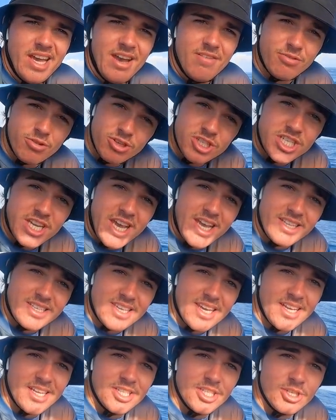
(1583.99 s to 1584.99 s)
have a good chance
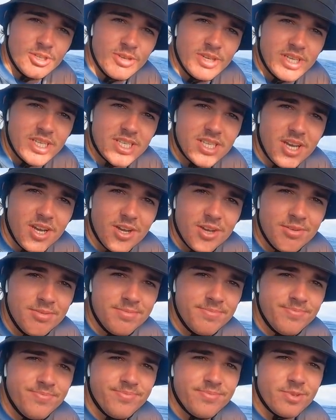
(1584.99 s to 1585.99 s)
of getting a jewie So
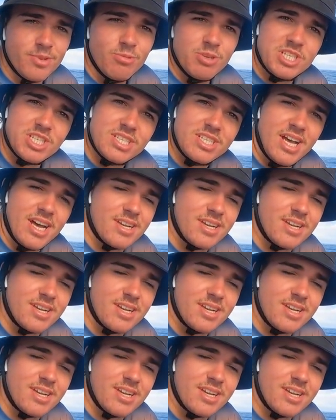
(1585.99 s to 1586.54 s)
wish us